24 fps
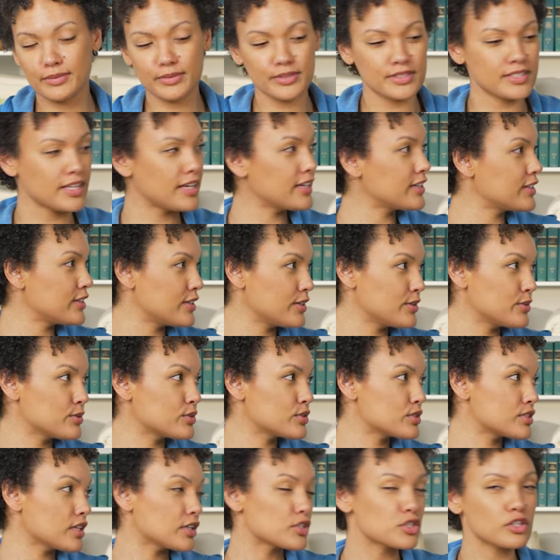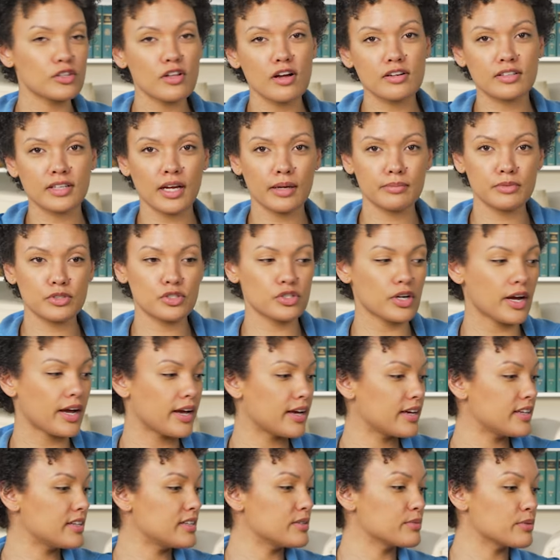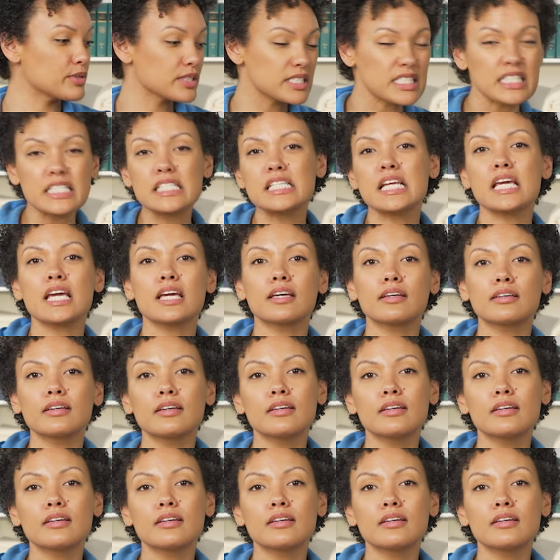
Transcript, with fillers: it will take happen? you such a long time to dry it. It will stink.